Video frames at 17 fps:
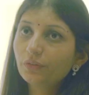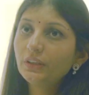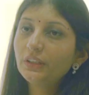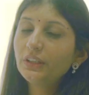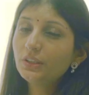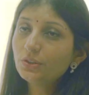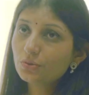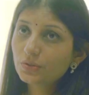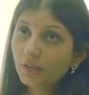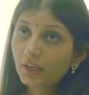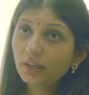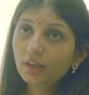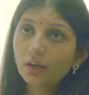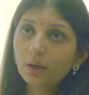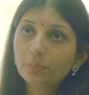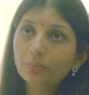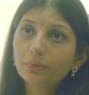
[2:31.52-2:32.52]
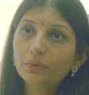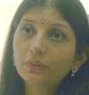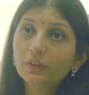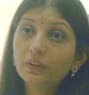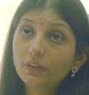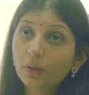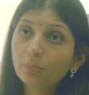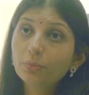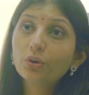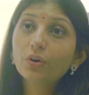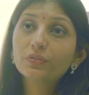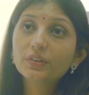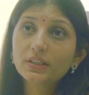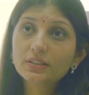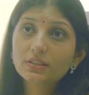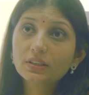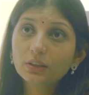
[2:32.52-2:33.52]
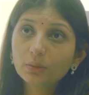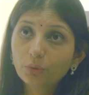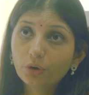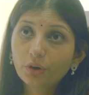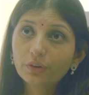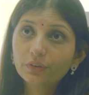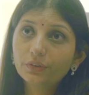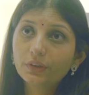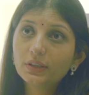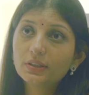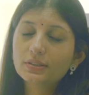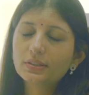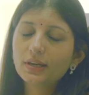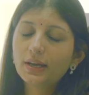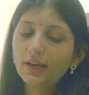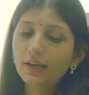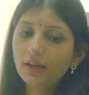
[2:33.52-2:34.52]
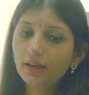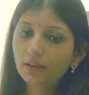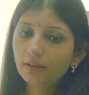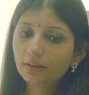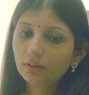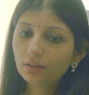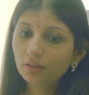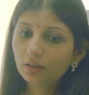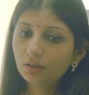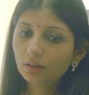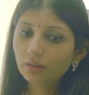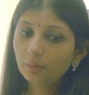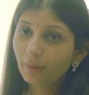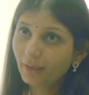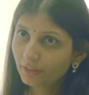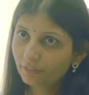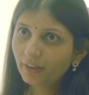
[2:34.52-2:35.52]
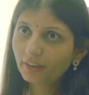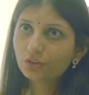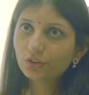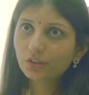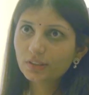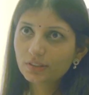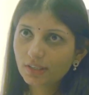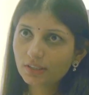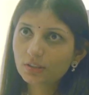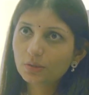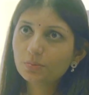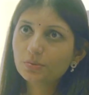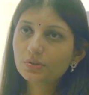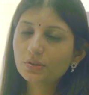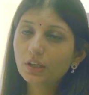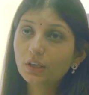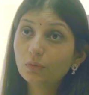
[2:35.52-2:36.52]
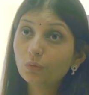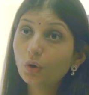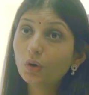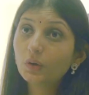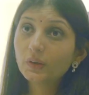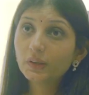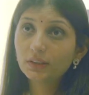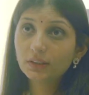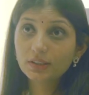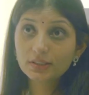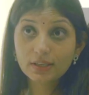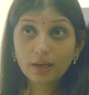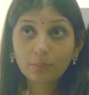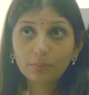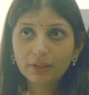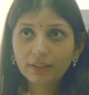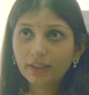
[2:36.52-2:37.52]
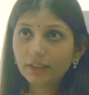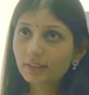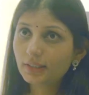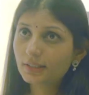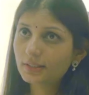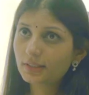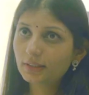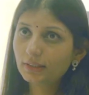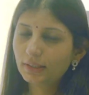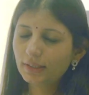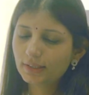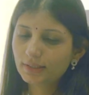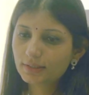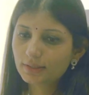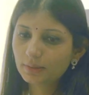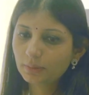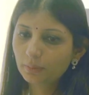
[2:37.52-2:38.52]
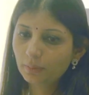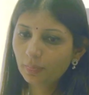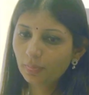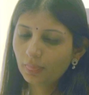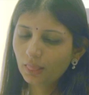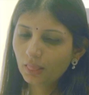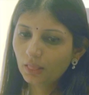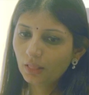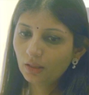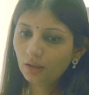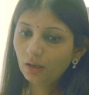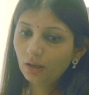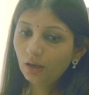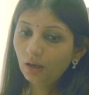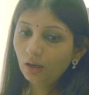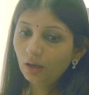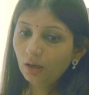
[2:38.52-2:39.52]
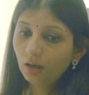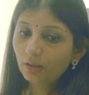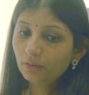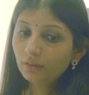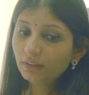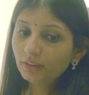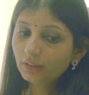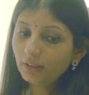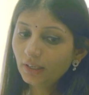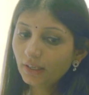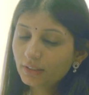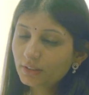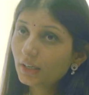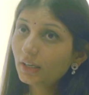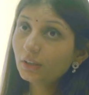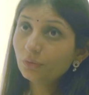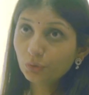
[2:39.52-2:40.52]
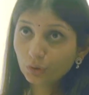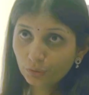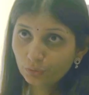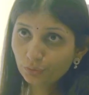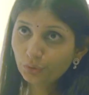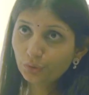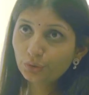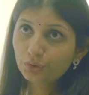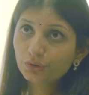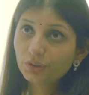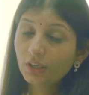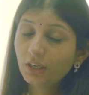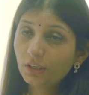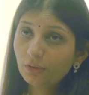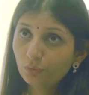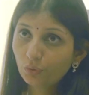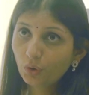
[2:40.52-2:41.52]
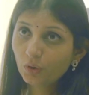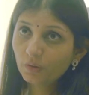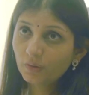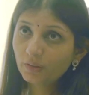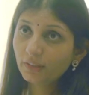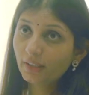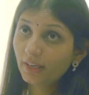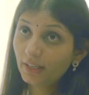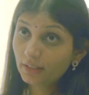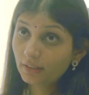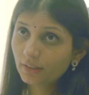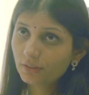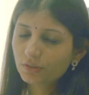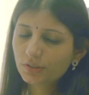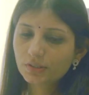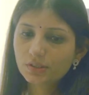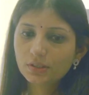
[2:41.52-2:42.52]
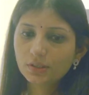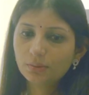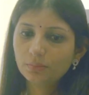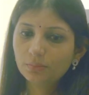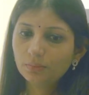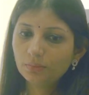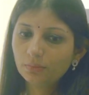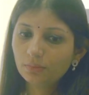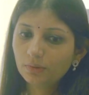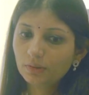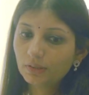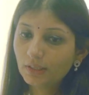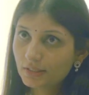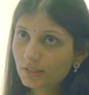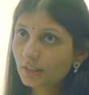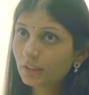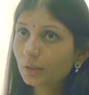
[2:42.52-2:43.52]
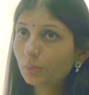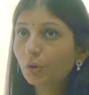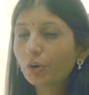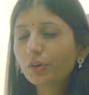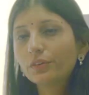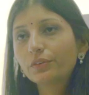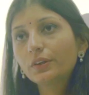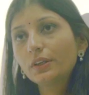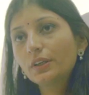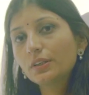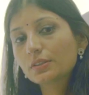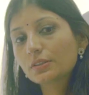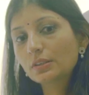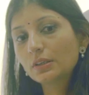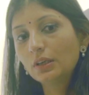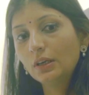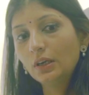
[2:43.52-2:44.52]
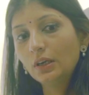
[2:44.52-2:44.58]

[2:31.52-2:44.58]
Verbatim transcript: we need to scale up the number of testing laboratories and uh, the manufacturing setups involved in the sampling and testing kits. The entire workforce involved in the healthcare system, testing laboratories,